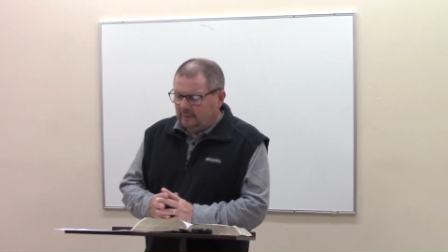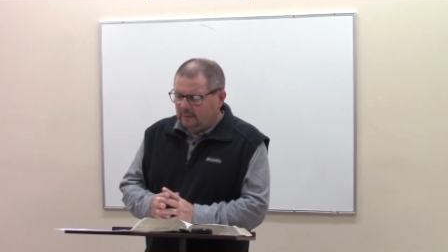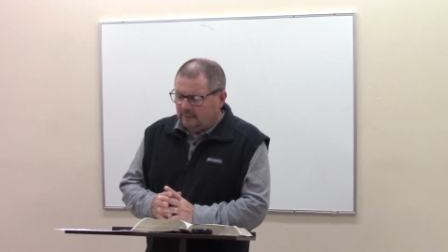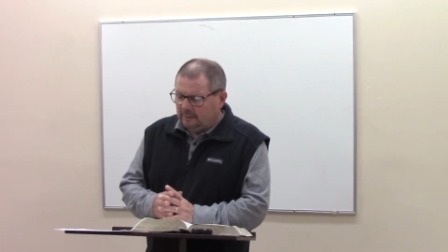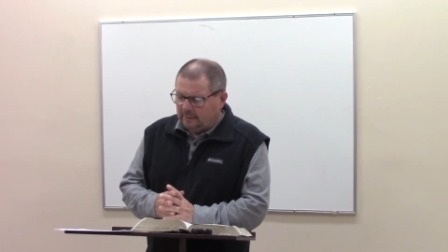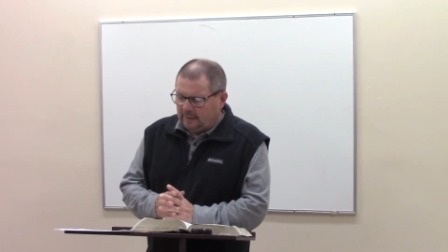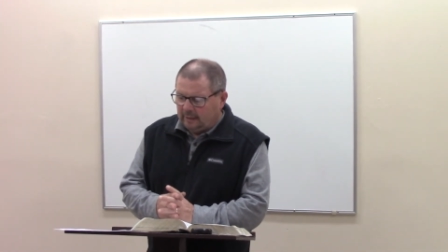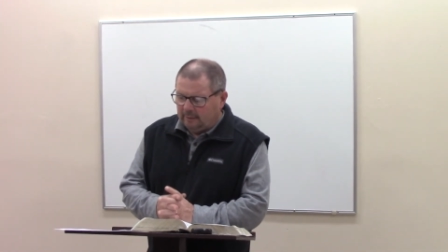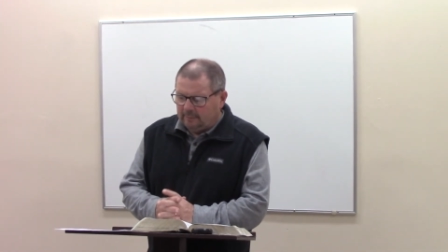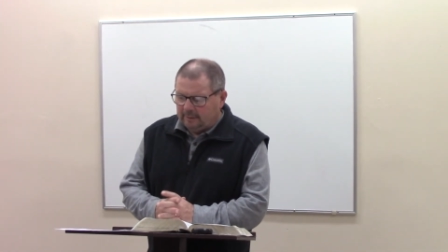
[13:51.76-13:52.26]

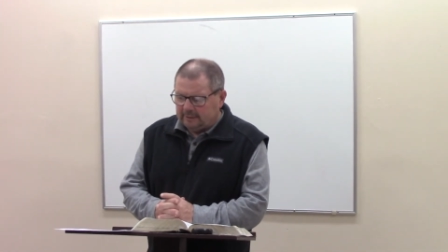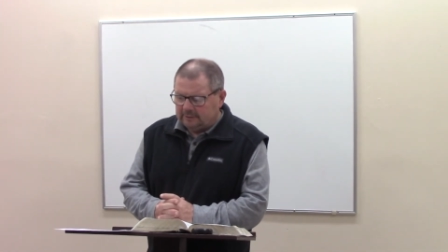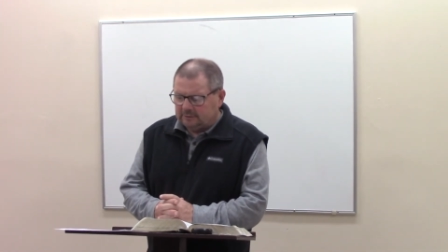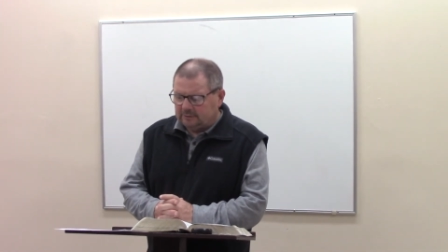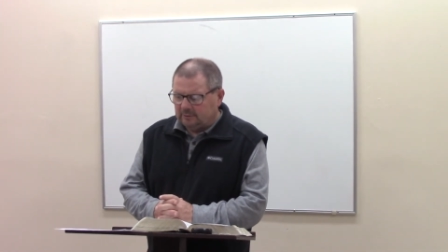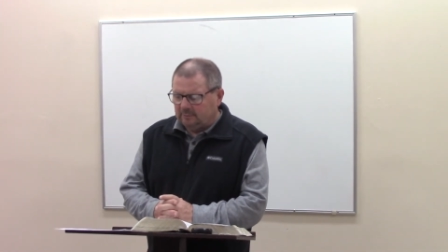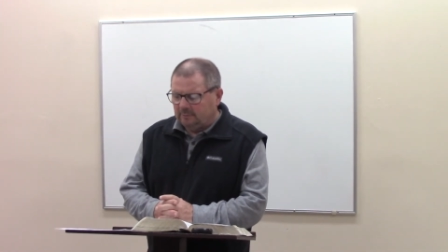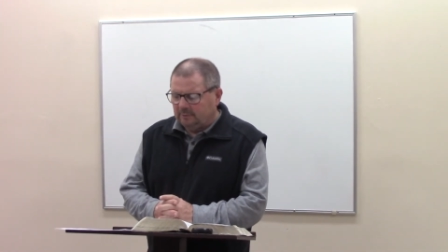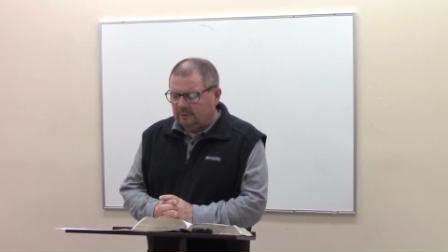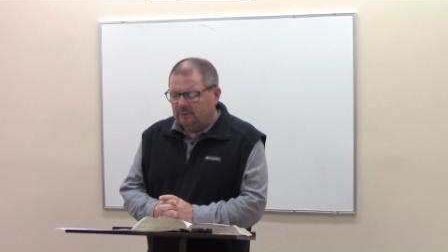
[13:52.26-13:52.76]
Think about
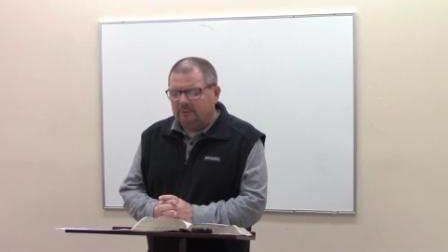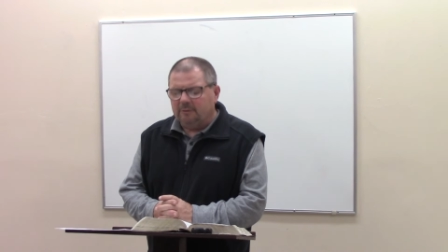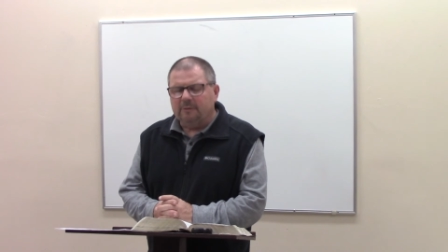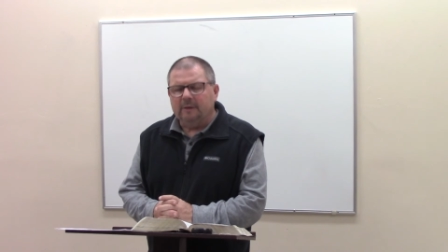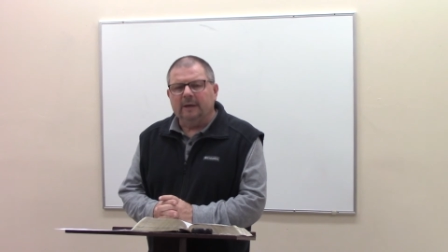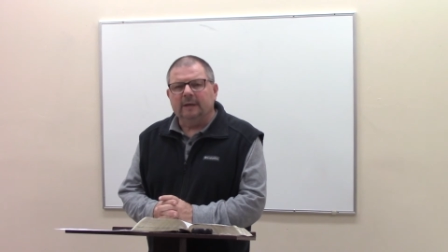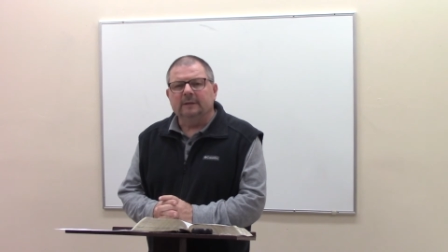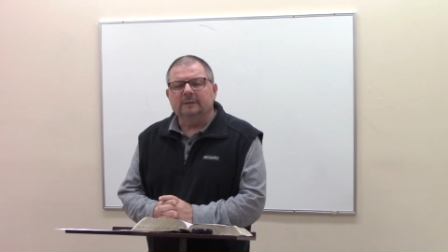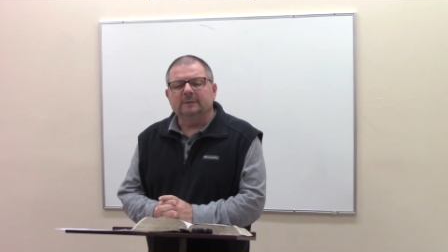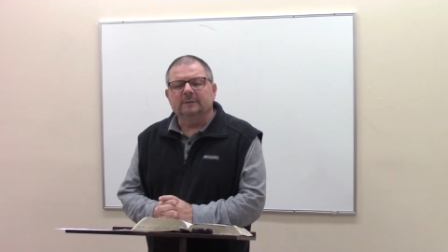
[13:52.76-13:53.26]
some of the
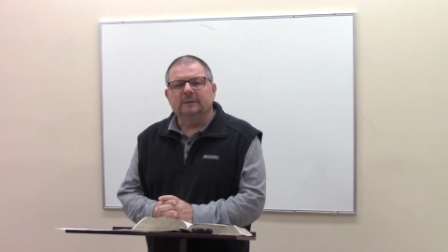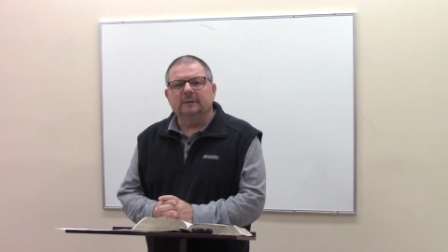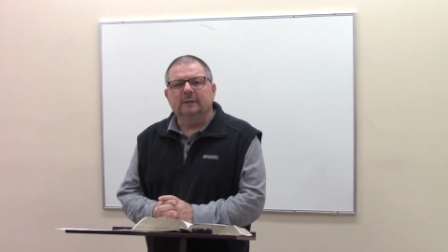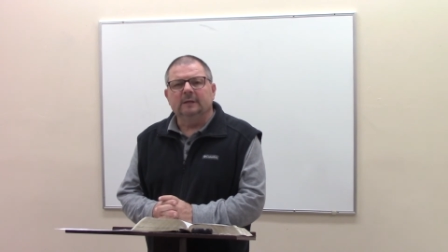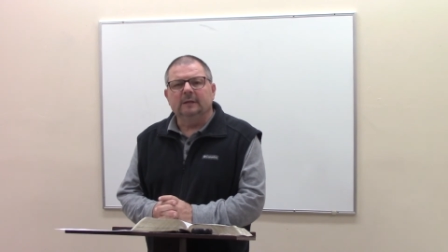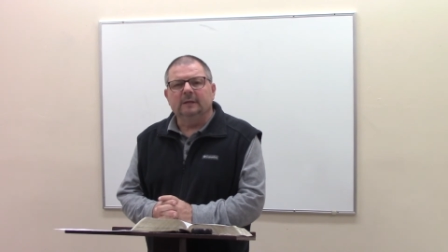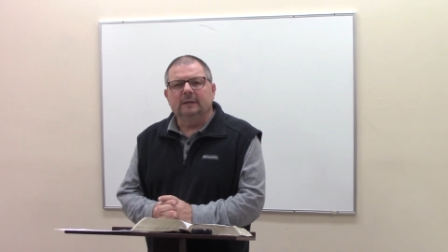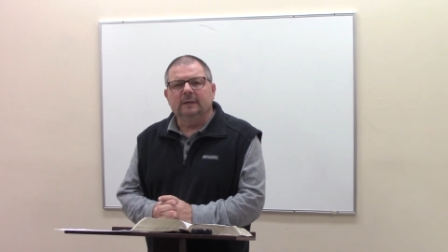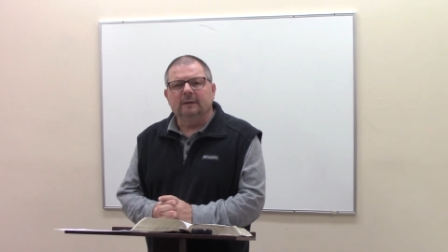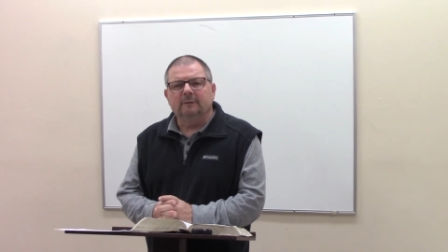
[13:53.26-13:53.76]
things that
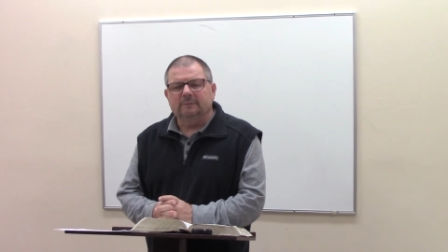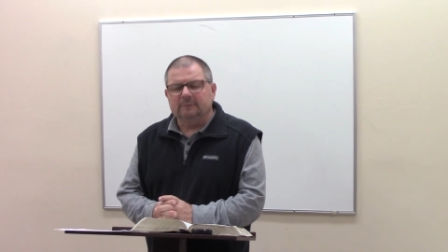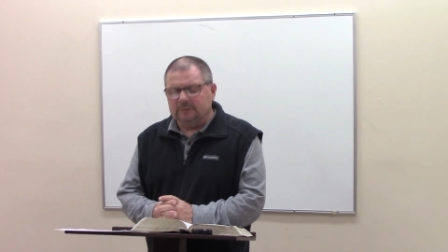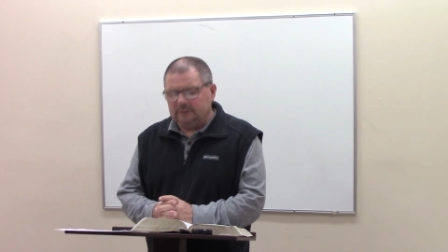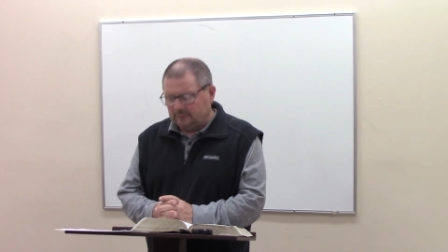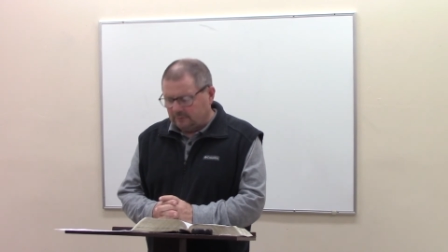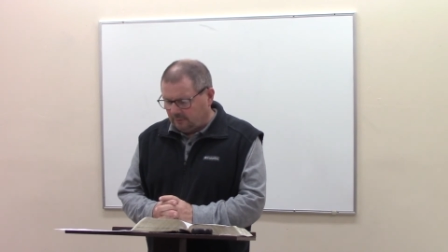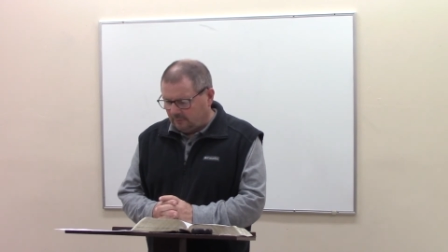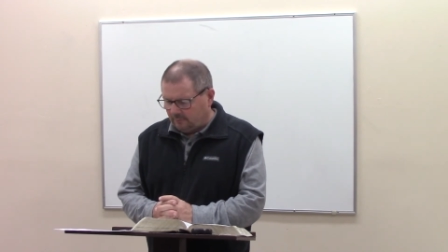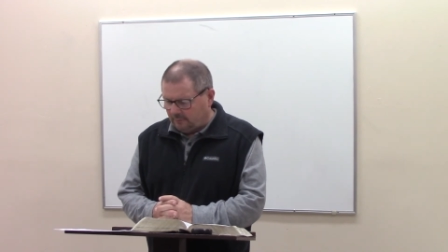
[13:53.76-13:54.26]
he gives
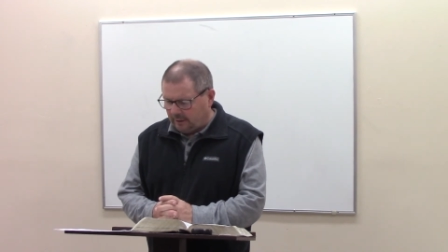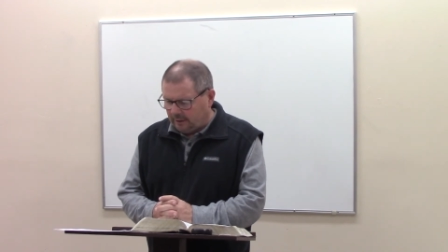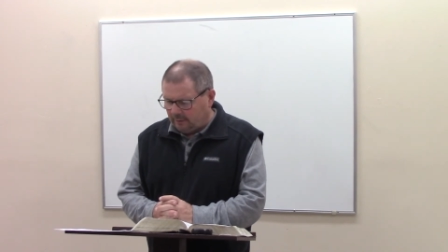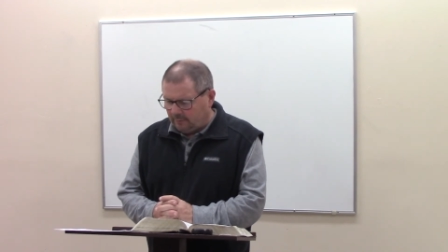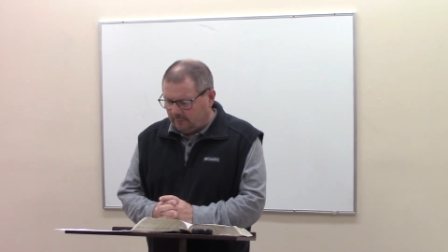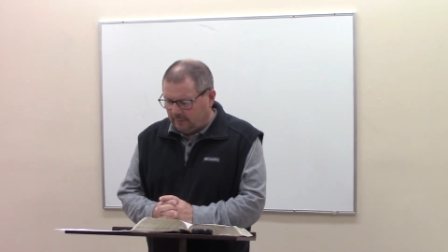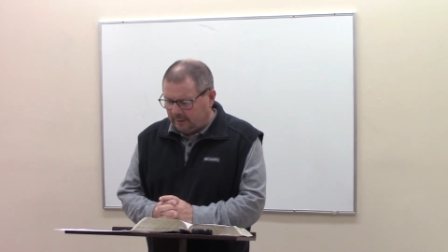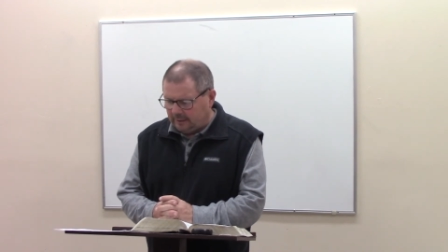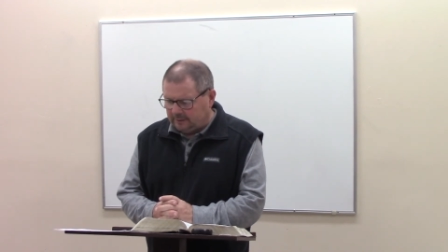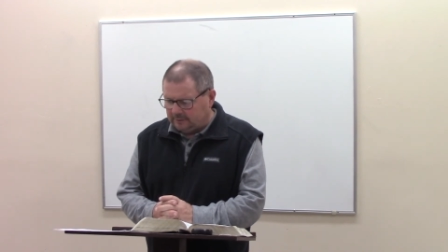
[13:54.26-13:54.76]
us on a regular
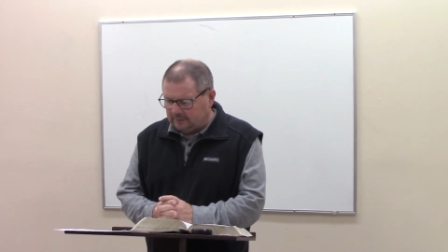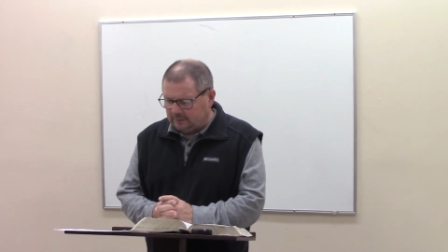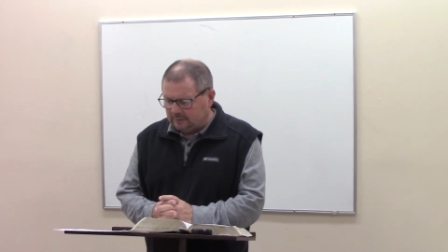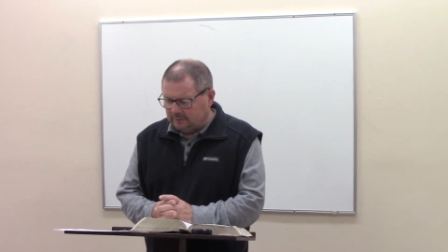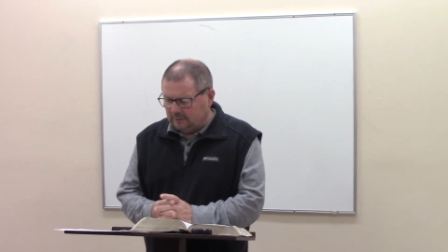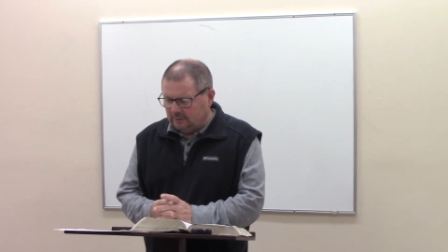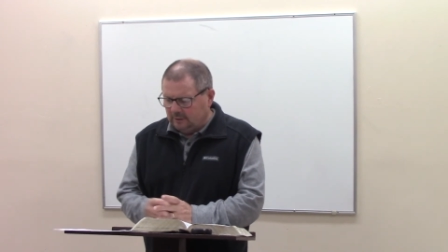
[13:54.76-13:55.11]
basis